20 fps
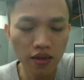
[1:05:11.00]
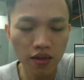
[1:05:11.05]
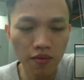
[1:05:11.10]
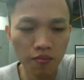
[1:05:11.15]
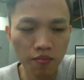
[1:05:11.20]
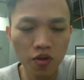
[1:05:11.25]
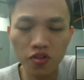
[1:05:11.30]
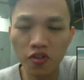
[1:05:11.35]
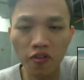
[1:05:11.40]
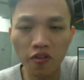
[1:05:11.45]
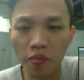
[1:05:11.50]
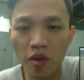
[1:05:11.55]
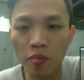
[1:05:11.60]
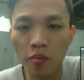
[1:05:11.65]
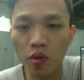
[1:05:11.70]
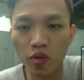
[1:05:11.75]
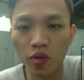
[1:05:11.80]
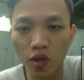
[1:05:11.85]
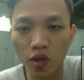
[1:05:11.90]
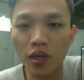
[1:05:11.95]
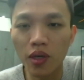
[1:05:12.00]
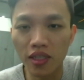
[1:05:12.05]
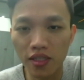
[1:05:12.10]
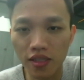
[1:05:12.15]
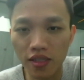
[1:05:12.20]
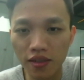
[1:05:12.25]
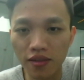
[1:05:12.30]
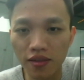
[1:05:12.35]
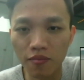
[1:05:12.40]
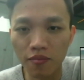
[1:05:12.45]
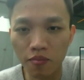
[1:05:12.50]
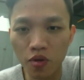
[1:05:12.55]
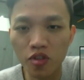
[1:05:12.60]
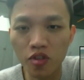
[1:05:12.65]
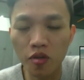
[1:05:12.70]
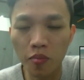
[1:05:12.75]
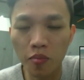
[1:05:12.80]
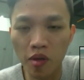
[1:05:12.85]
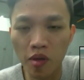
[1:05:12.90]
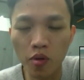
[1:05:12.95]
most of the people know it.
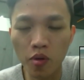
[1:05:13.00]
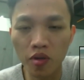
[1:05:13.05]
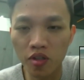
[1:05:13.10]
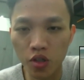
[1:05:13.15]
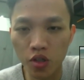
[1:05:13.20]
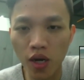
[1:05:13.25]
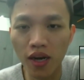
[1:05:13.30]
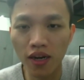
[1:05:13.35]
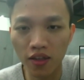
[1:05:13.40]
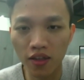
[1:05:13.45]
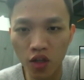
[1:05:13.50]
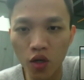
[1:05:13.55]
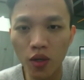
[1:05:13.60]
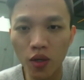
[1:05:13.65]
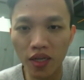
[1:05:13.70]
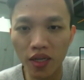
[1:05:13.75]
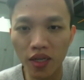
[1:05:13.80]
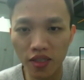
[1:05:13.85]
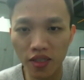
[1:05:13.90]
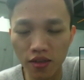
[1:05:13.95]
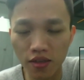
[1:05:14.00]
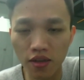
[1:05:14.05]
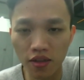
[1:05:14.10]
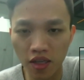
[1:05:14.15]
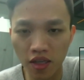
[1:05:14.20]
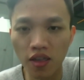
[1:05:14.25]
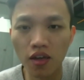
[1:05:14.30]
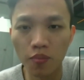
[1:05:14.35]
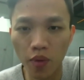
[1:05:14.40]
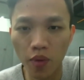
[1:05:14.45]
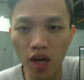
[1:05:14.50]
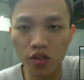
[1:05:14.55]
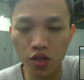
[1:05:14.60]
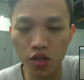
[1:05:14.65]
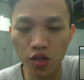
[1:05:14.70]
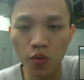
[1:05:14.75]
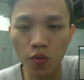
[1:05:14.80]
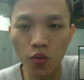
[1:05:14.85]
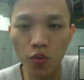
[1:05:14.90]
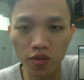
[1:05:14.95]
Most people in China know it. In the
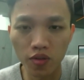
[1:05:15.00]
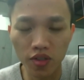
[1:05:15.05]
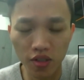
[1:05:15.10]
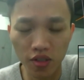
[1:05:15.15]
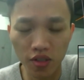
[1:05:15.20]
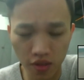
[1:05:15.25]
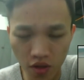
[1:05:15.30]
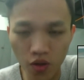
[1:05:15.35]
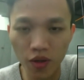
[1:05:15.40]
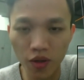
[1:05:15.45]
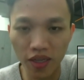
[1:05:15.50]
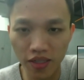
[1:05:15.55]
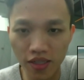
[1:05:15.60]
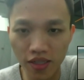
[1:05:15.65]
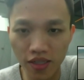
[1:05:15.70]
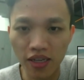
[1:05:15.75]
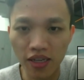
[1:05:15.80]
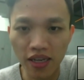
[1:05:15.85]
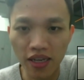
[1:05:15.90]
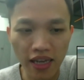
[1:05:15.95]
blockchain world, know it.